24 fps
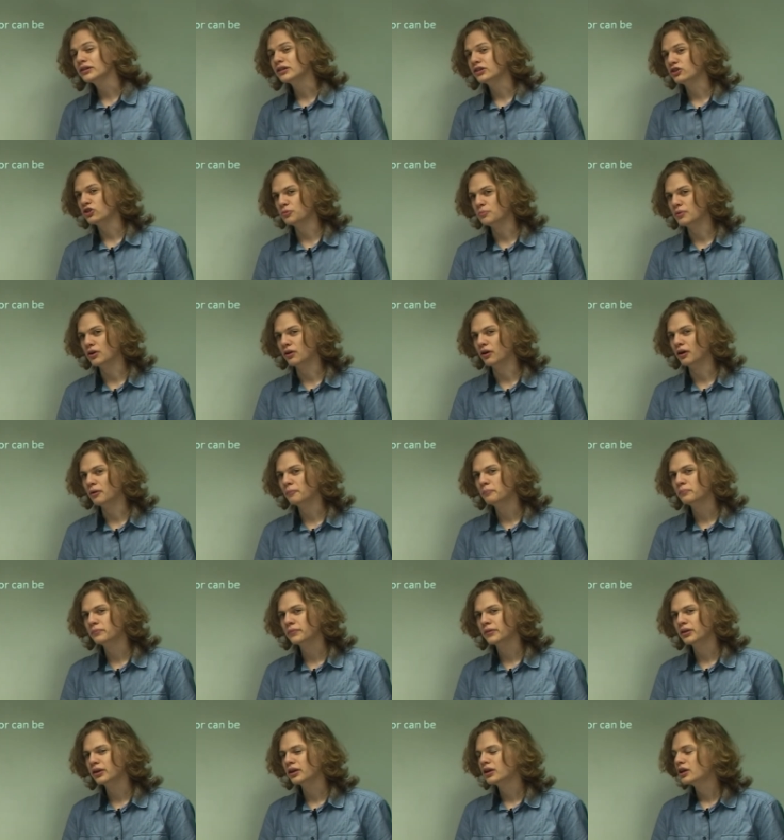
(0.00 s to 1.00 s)
into the mirror,
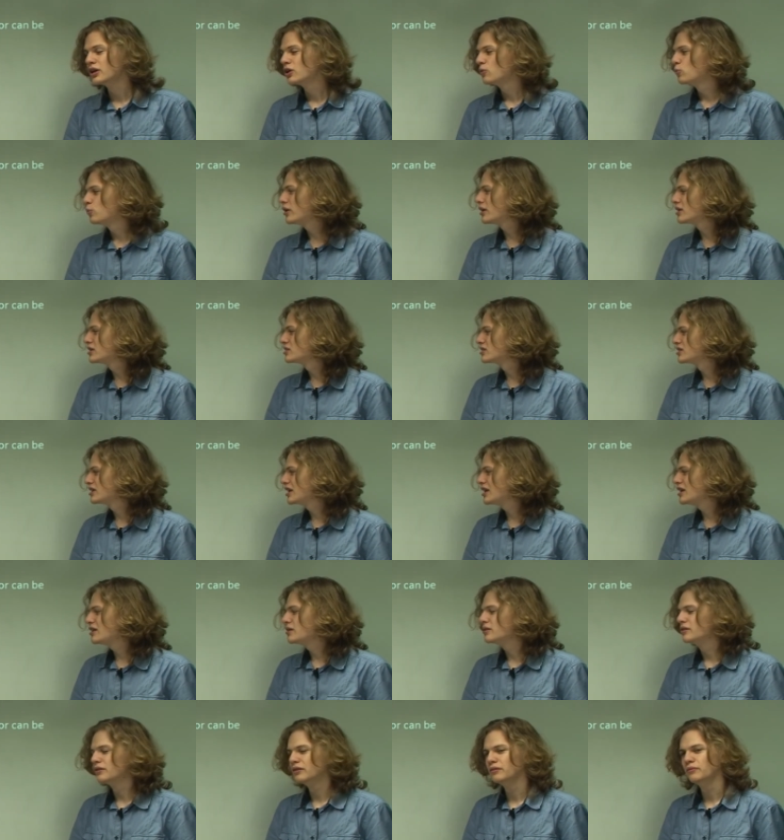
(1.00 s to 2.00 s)
we can
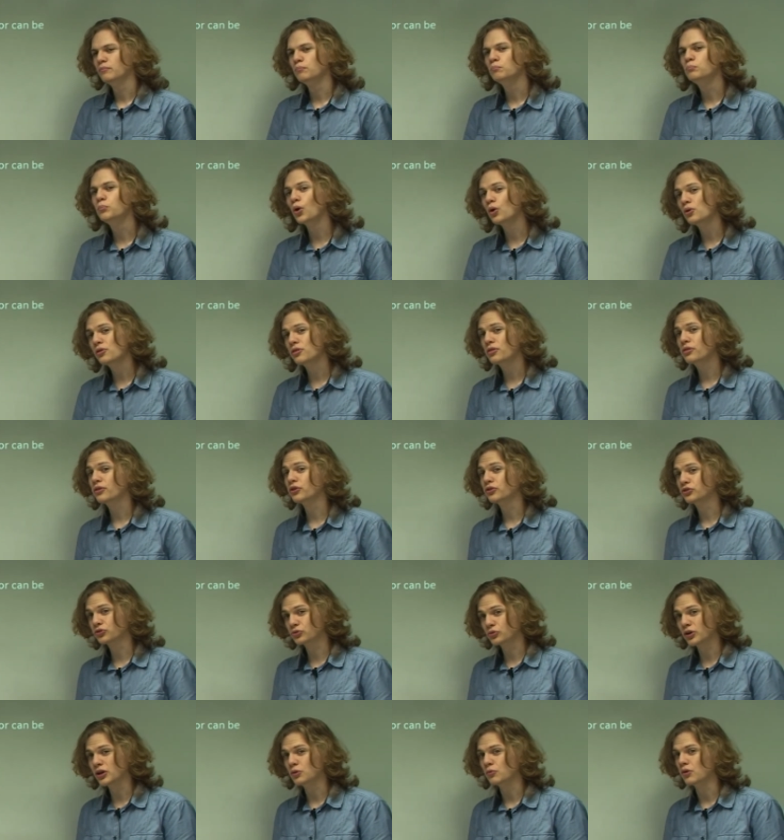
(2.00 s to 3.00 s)
see both the
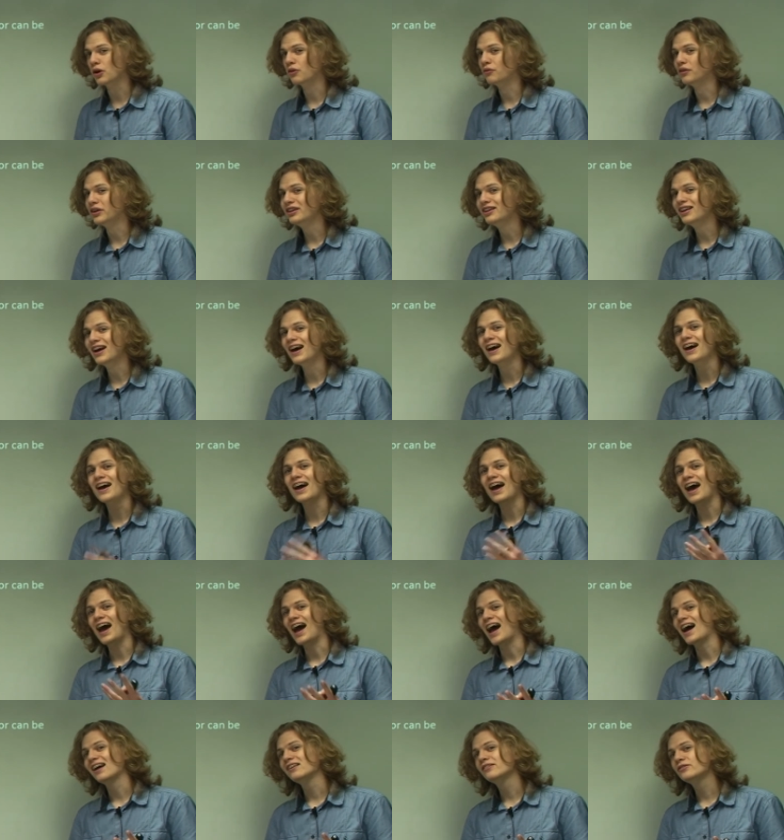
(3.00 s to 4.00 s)
street we're in
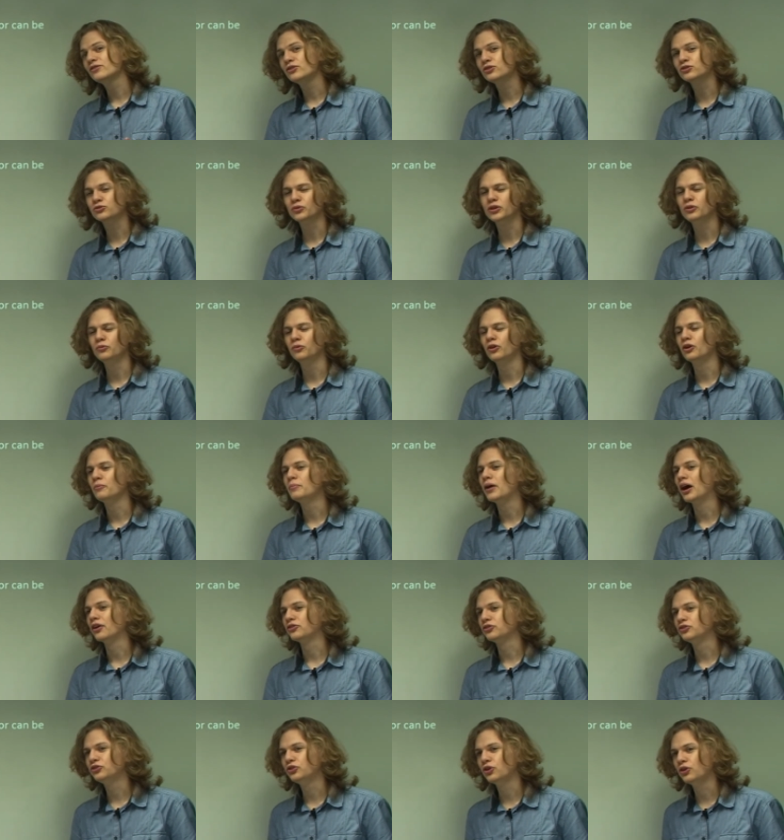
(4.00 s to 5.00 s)
and the street we're about
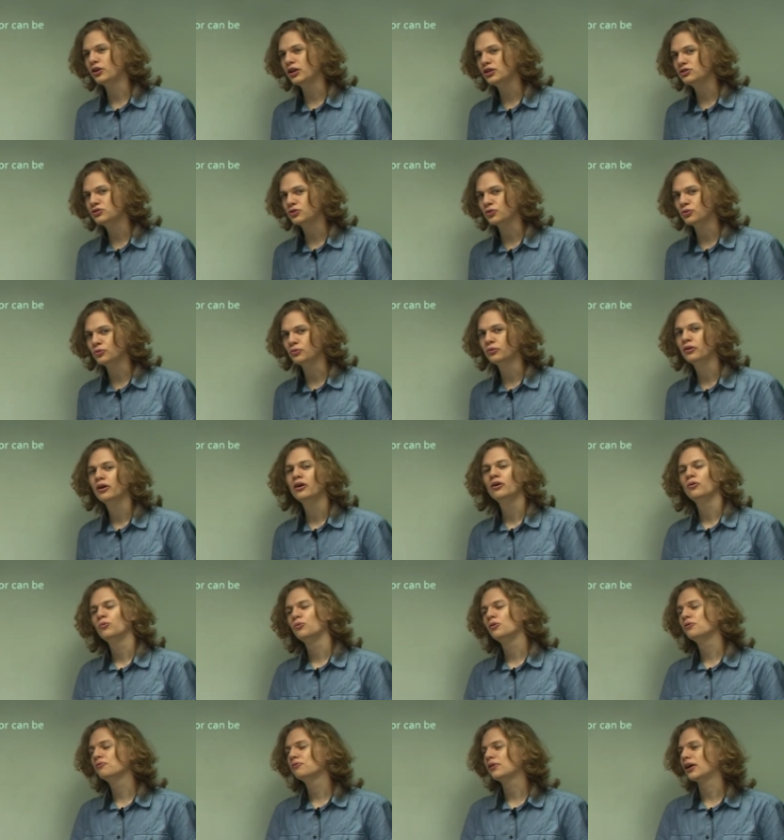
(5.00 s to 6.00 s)
to turn into
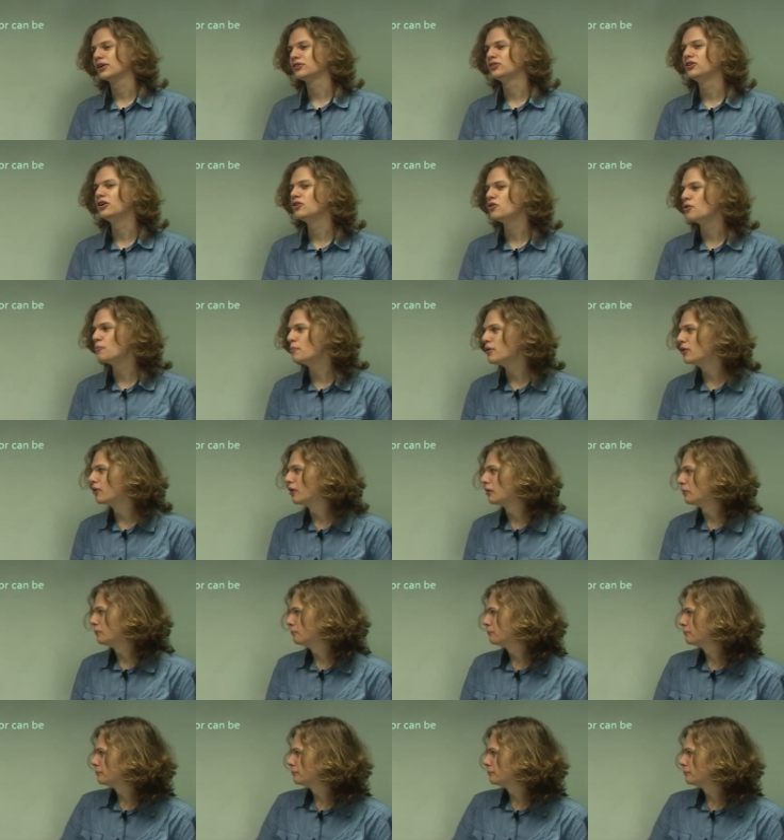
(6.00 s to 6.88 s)
reflected in the mirror.